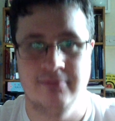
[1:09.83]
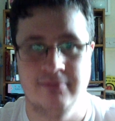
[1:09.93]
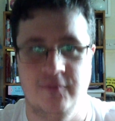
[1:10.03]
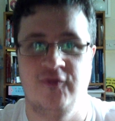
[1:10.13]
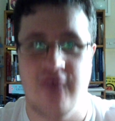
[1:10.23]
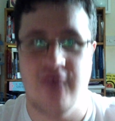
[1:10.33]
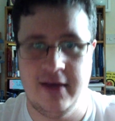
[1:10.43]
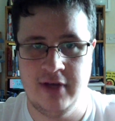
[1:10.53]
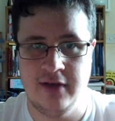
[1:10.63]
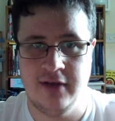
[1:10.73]
Fair
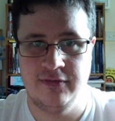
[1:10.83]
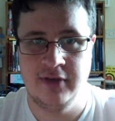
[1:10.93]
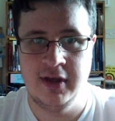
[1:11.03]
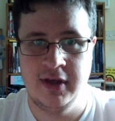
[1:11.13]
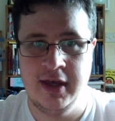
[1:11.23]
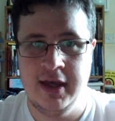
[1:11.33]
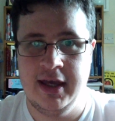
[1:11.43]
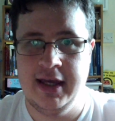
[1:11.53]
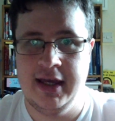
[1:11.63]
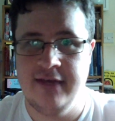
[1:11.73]
enough.
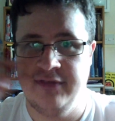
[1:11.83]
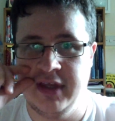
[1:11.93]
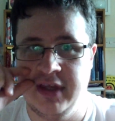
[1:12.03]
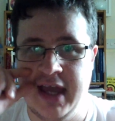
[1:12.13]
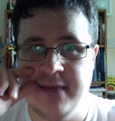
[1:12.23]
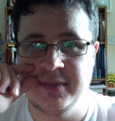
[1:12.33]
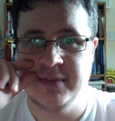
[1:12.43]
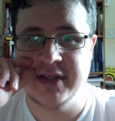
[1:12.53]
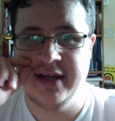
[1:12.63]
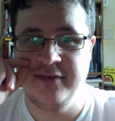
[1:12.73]
If the games
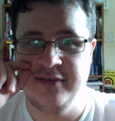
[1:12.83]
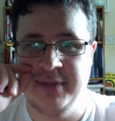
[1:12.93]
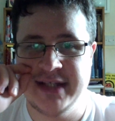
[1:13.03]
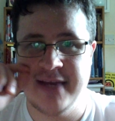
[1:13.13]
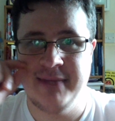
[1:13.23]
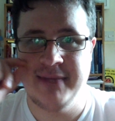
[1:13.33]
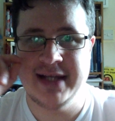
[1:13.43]
that have been taking place